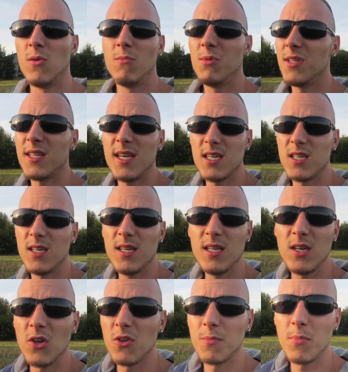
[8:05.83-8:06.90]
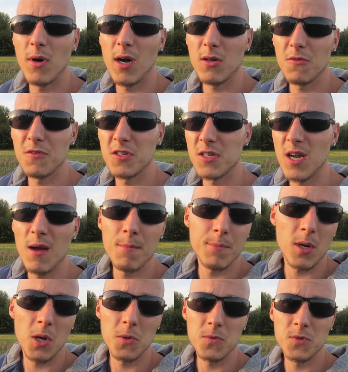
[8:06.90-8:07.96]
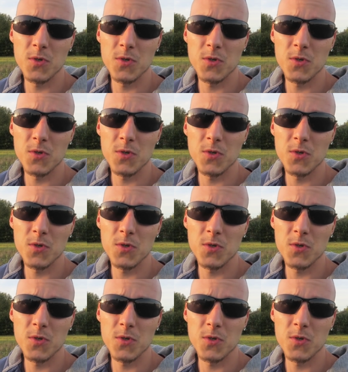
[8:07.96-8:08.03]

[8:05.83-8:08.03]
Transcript: But there's actually another part of this compound,